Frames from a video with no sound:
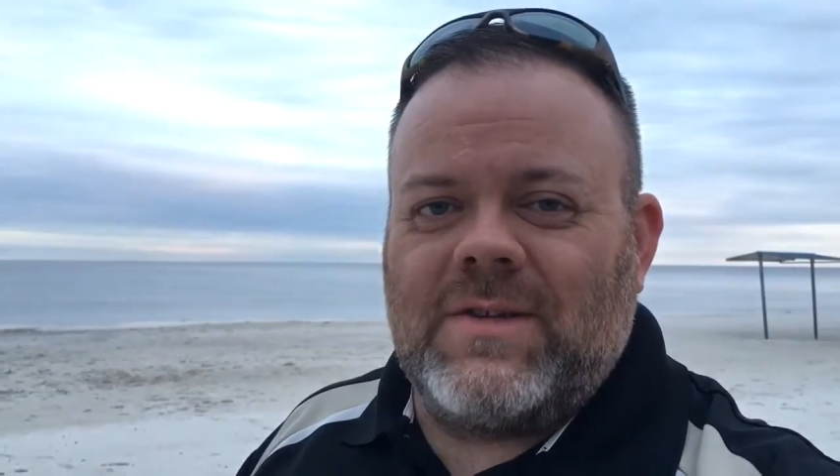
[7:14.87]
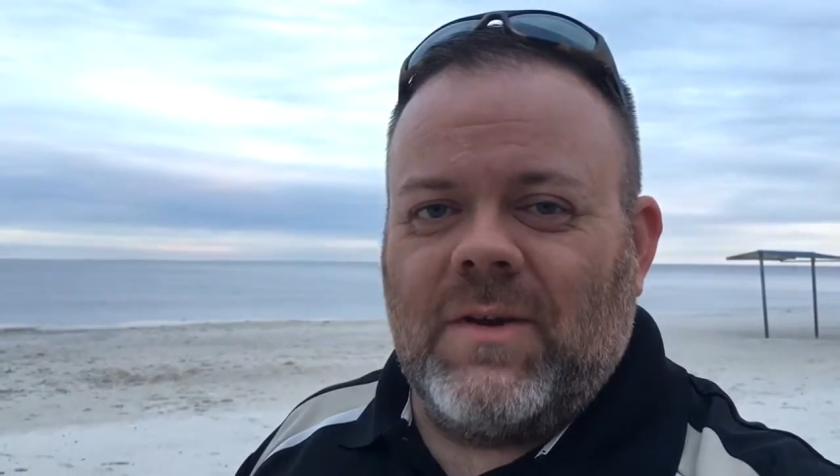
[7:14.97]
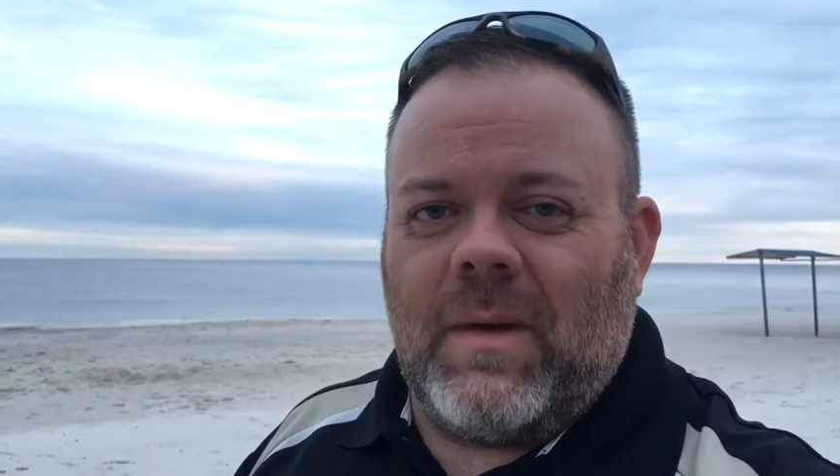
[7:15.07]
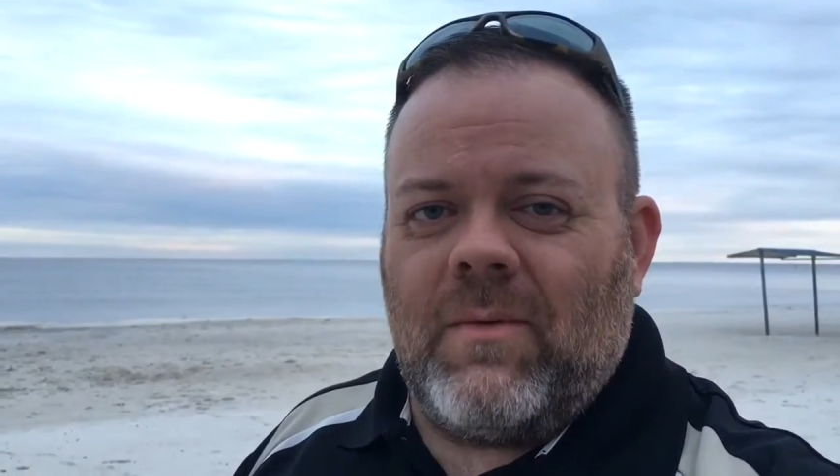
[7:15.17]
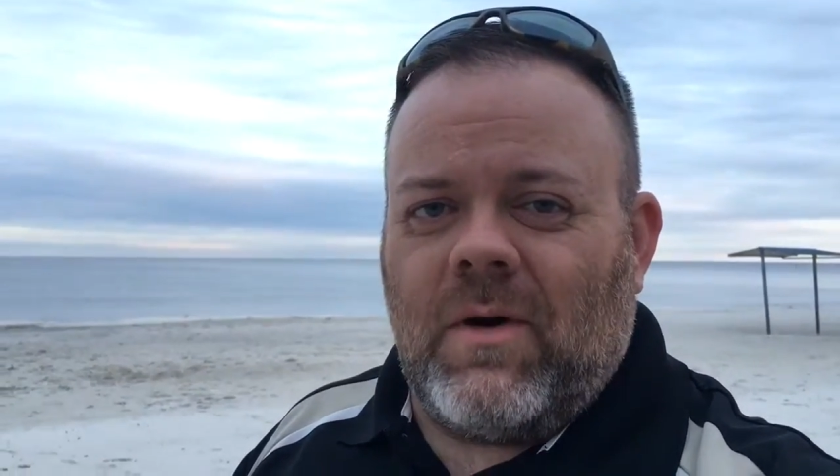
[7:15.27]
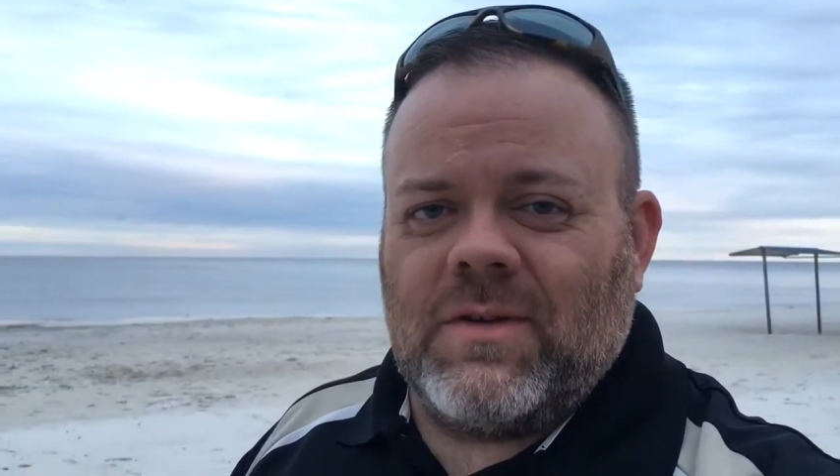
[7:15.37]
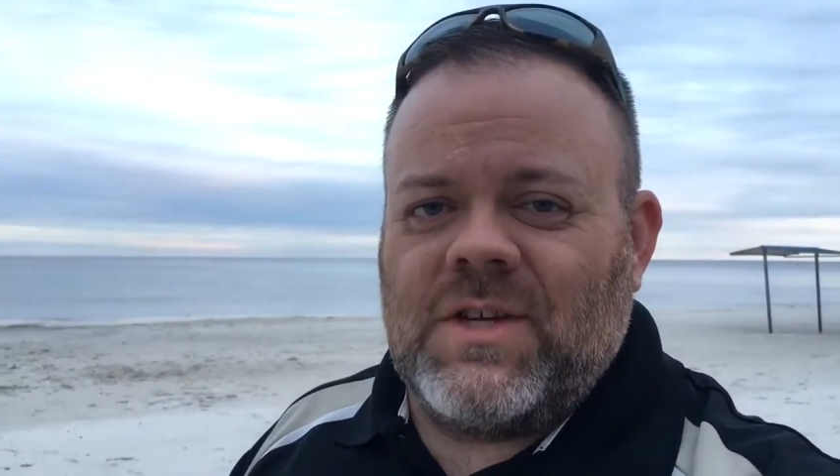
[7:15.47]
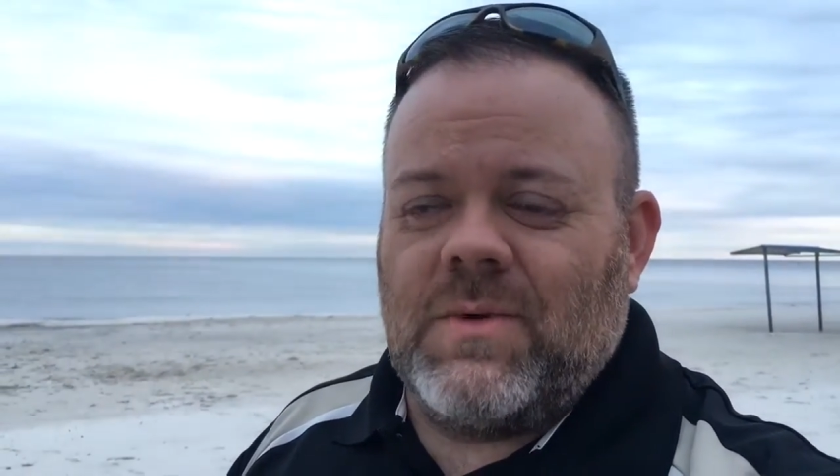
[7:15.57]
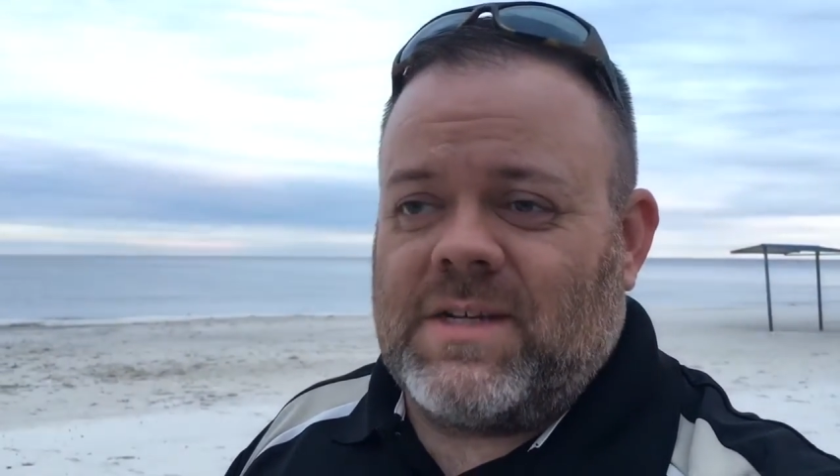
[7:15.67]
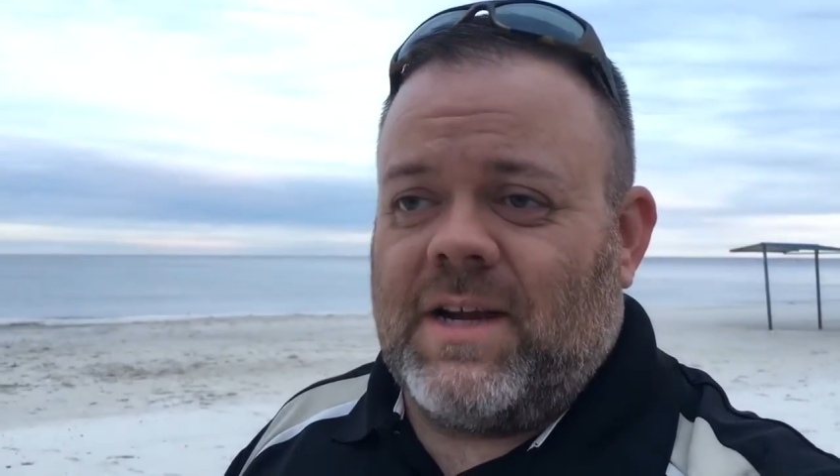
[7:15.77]
to me while
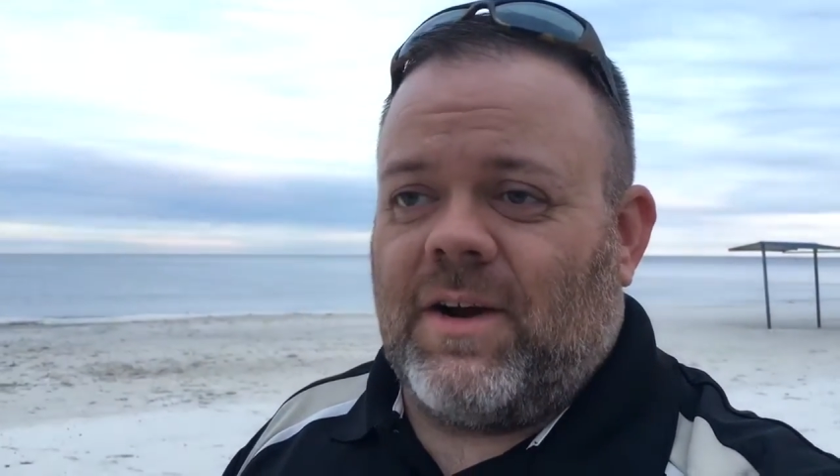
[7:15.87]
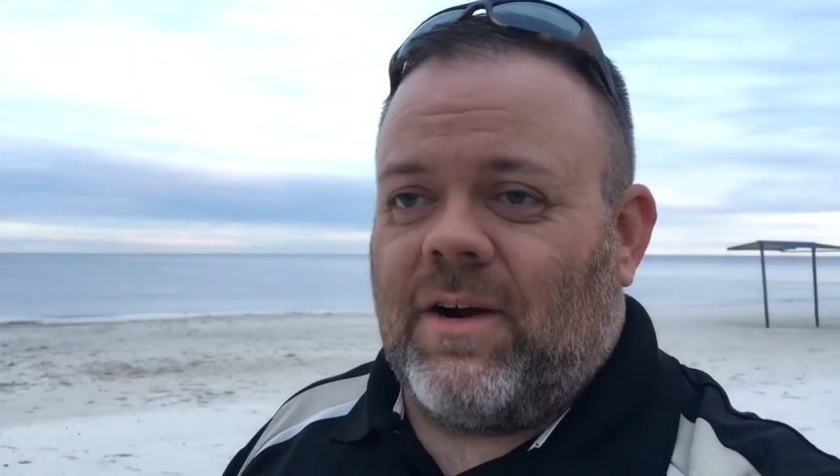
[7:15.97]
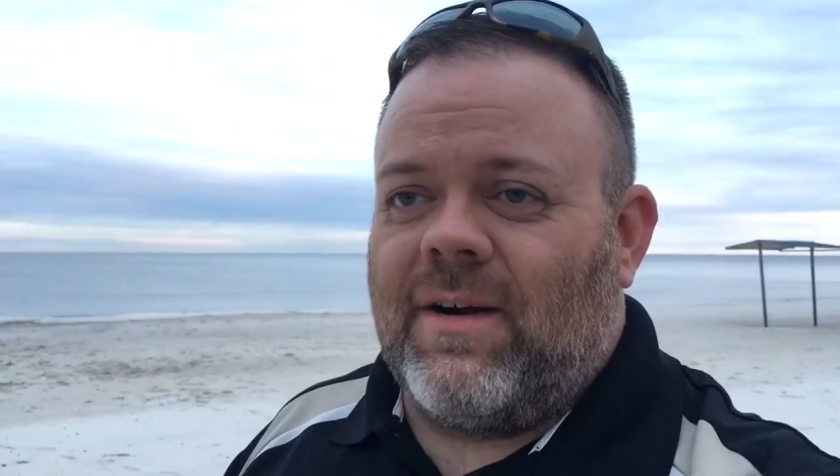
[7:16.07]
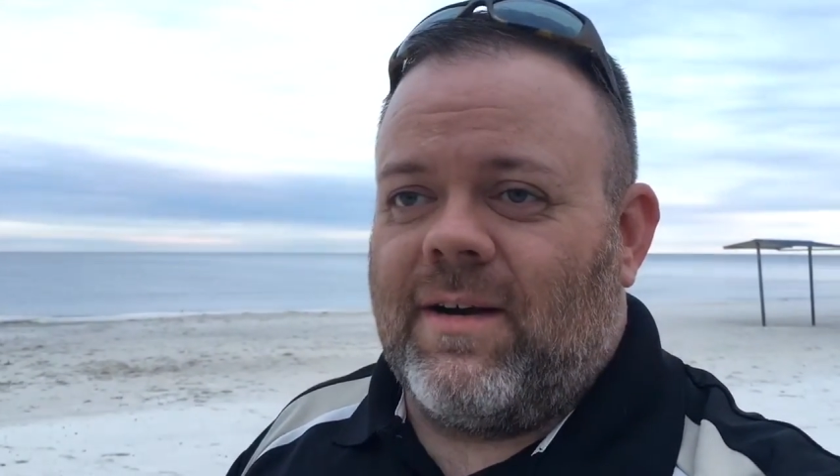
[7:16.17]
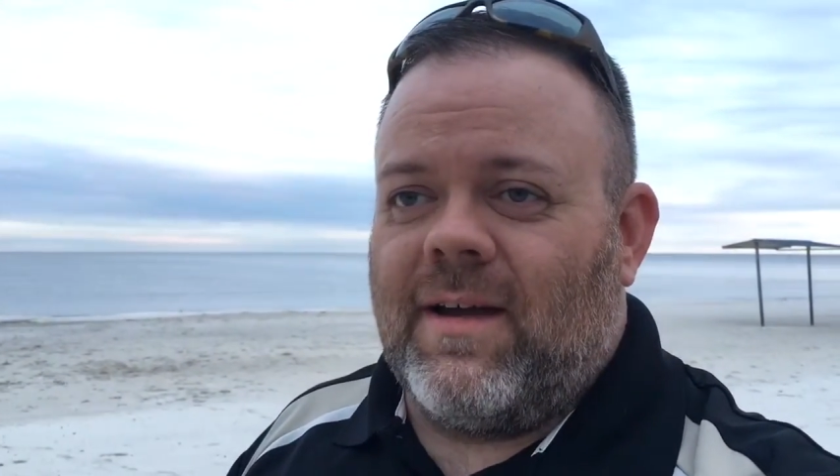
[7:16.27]
she was here.